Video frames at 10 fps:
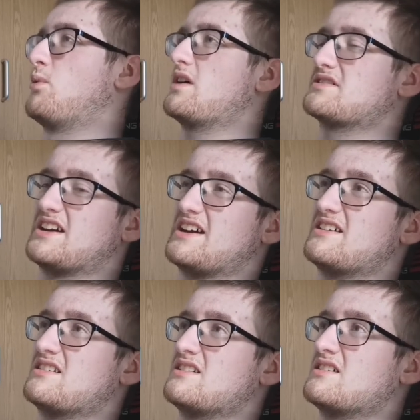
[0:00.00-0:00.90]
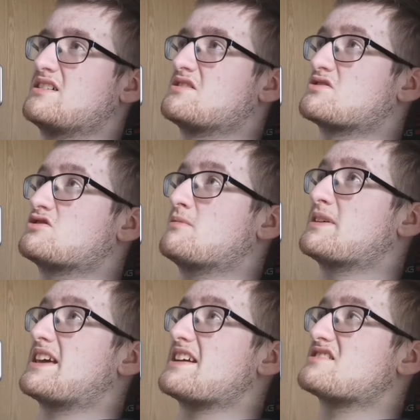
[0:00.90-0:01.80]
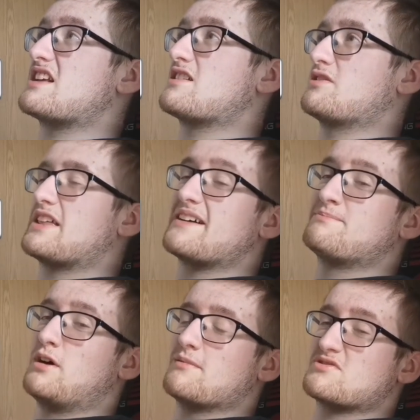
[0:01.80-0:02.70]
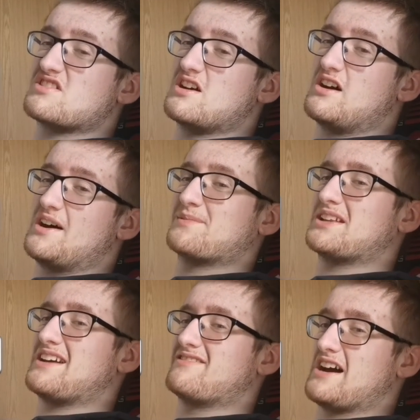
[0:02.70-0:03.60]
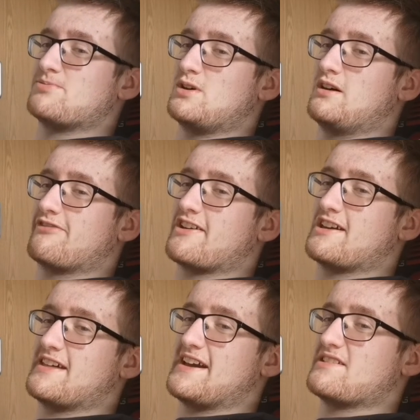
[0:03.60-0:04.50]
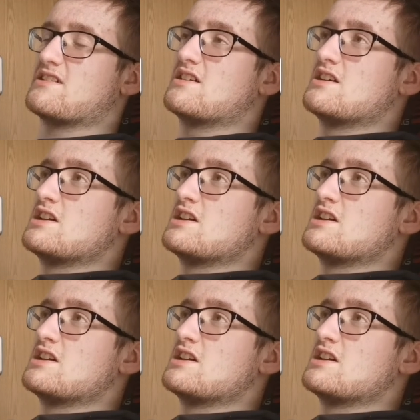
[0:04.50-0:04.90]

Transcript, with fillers: to word it. So I'm going to guess then on that bombshell, I'm going to wrap it off here then.